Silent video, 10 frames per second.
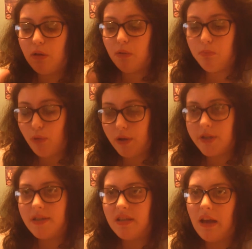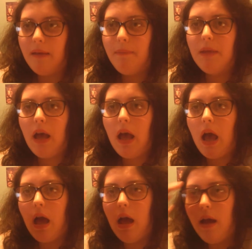bronzer,
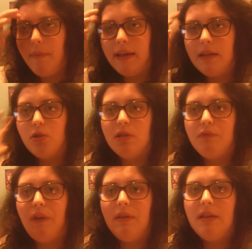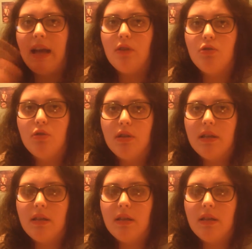and it's just very natural